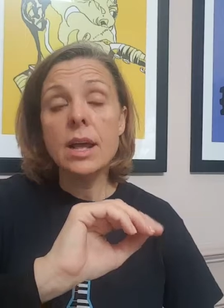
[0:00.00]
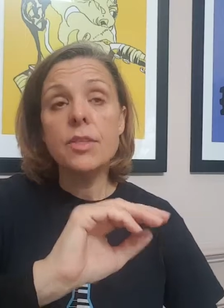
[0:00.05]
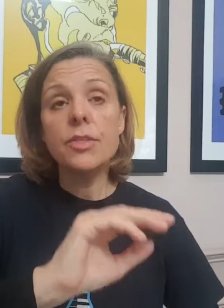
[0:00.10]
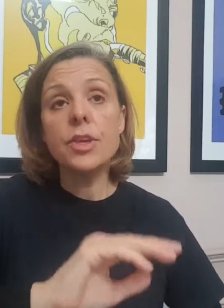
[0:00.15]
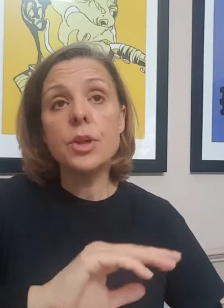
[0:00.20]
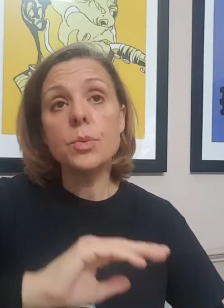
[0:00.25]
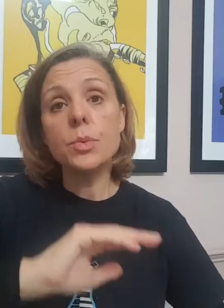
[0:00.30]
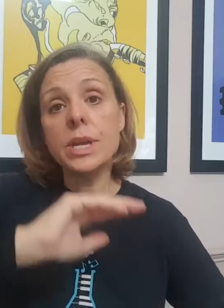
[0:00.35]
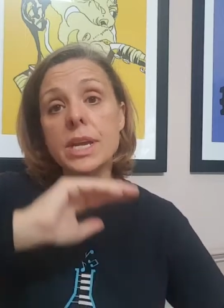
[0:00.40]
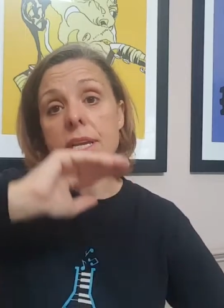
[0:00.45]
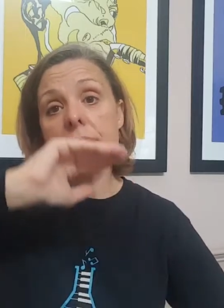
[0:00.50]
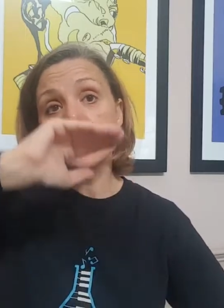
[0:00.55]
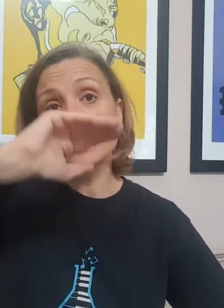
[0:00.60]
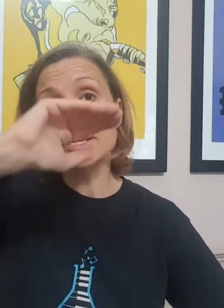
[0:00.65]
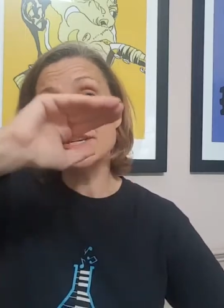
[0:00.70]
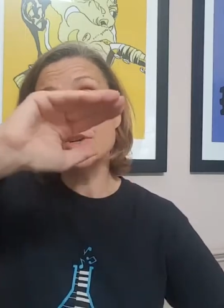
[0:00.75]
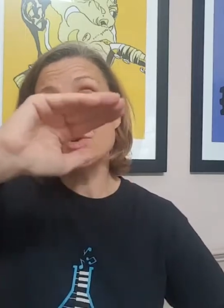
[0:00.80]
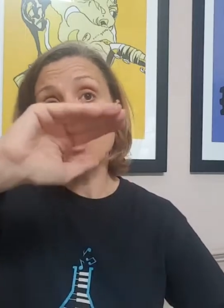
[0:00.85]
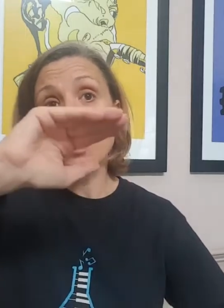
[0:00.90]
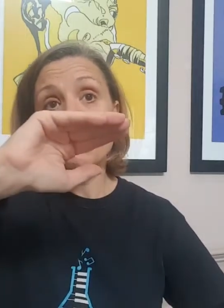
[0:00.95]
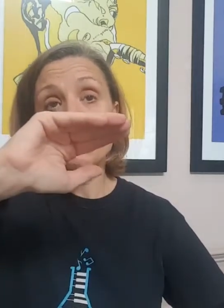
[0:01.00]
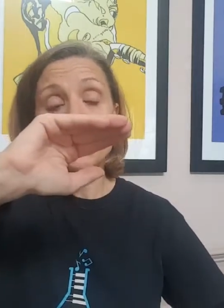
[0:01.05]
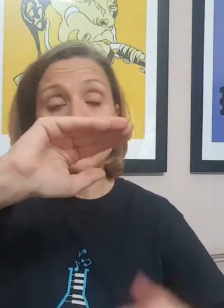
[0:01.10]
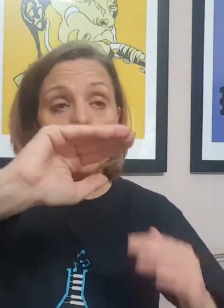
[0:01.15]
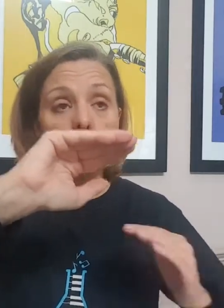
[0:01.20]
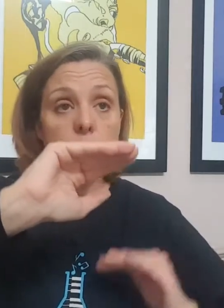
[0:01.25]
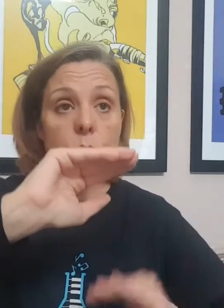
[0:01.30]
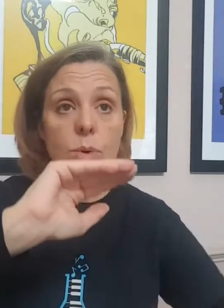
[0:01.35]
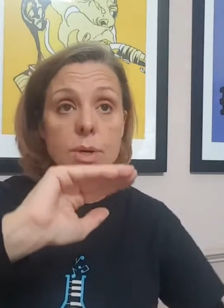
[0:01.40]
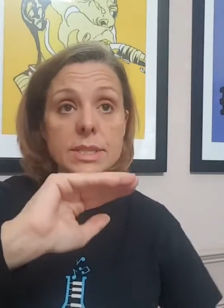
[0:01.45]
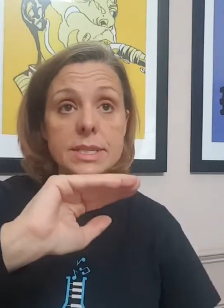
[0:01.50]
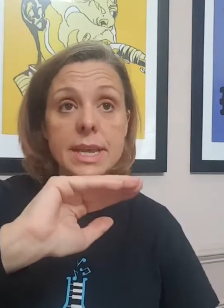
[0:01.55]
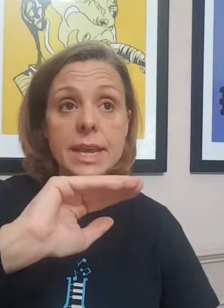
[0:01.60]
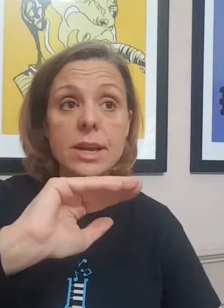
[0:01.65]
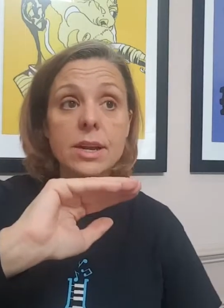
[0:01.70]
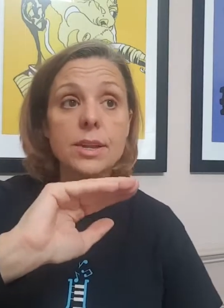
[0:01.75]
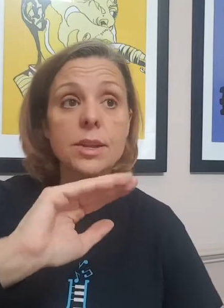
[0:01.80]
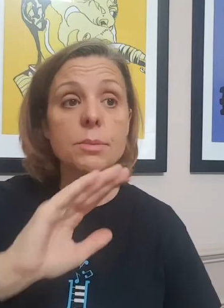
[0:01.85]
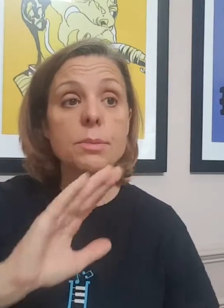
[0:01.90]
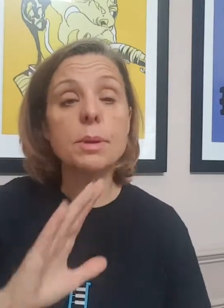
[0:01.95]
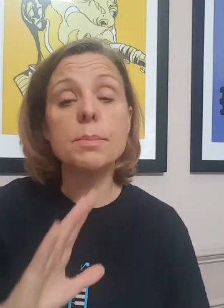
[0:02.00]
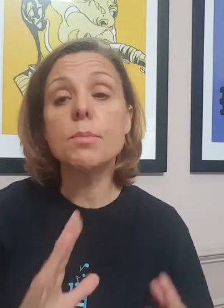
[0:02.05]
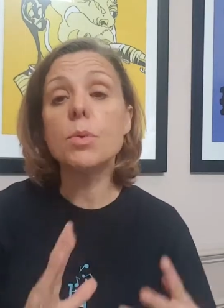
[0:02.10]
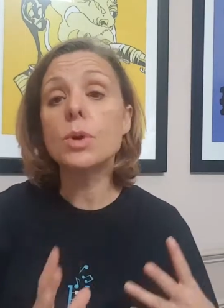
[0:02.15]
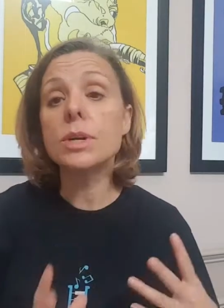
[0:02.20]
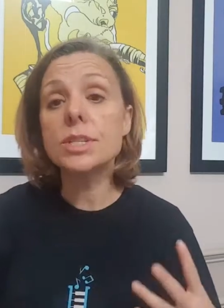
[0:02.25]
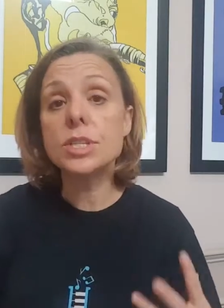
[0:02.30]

then we continue up a little more, down a little bit more.